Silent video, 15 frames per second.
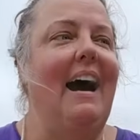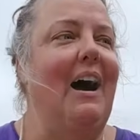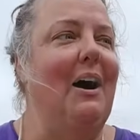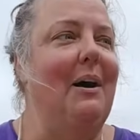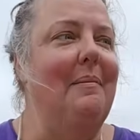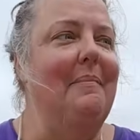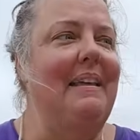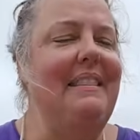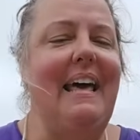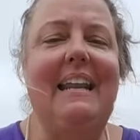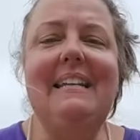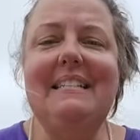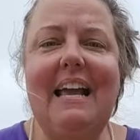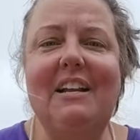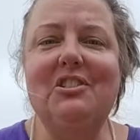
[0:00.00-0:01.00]
Um, and that
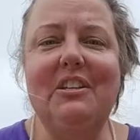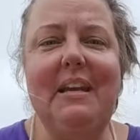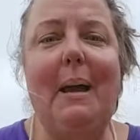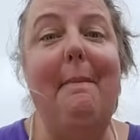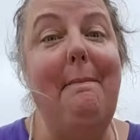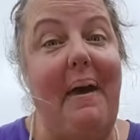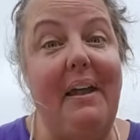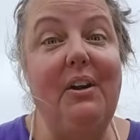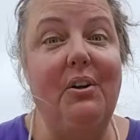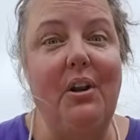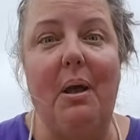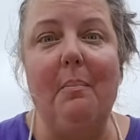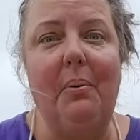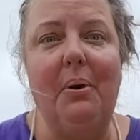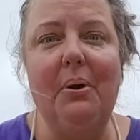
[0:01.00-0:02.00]
is actually a better
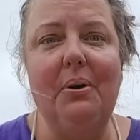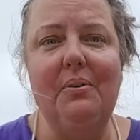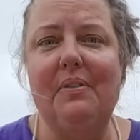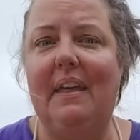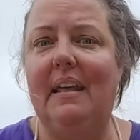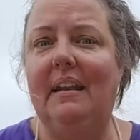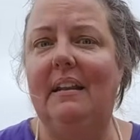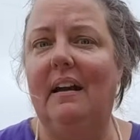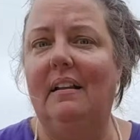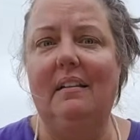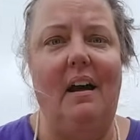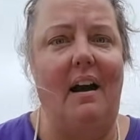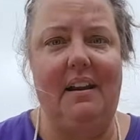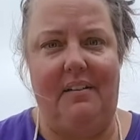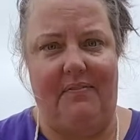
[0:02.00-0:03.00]
number than a
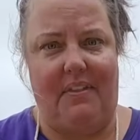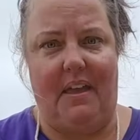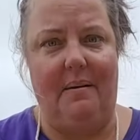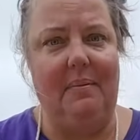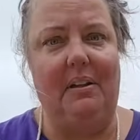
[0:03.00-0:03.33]
lot of them.